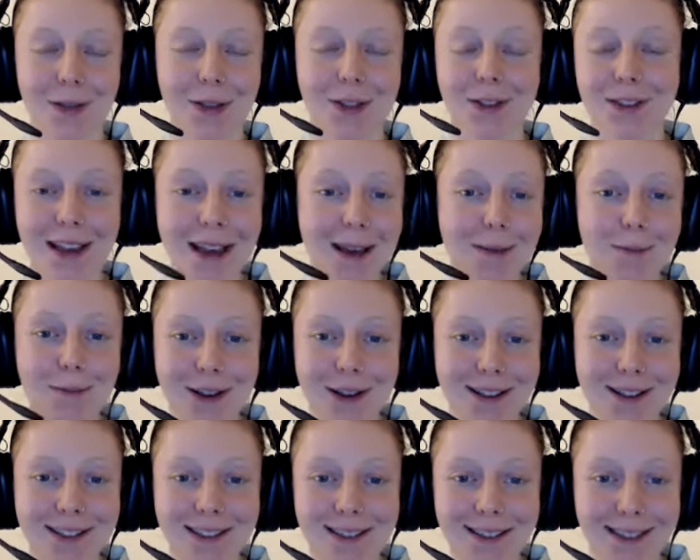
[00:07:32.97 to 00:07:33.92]
the same
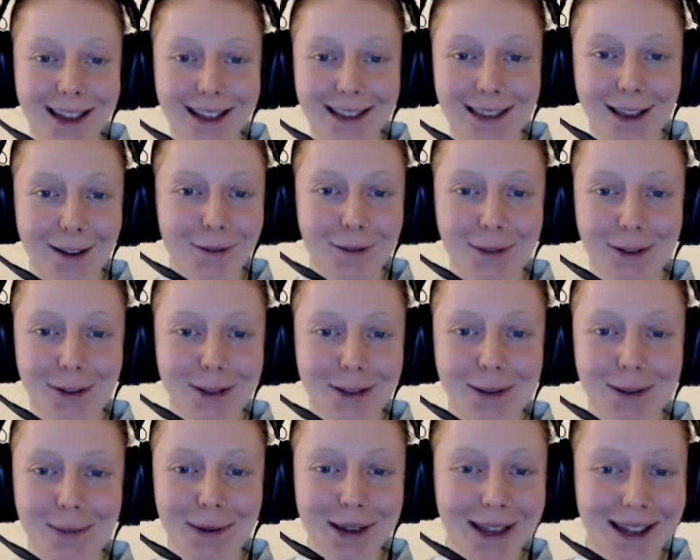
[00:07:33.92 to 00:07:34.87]
reason they love you in
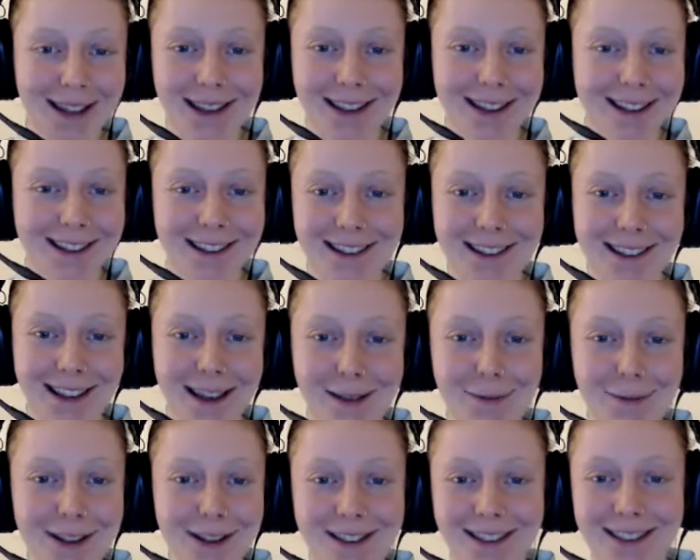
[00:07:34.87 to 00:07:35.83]
the beginning is the
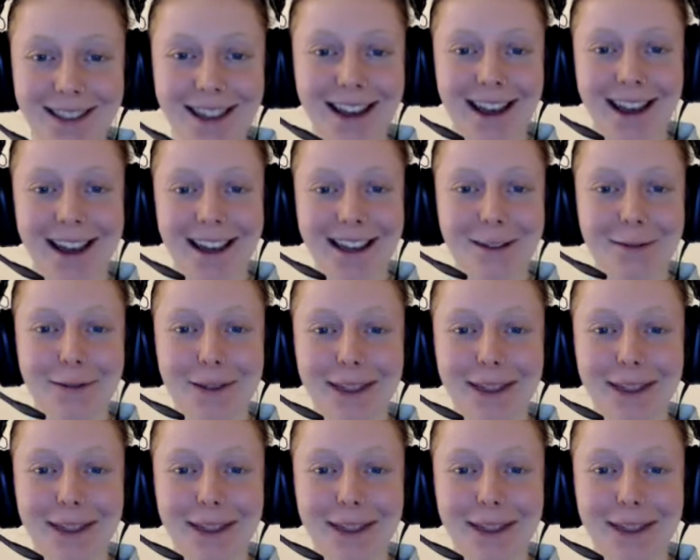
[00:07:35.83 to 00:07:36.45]
same reason they hate you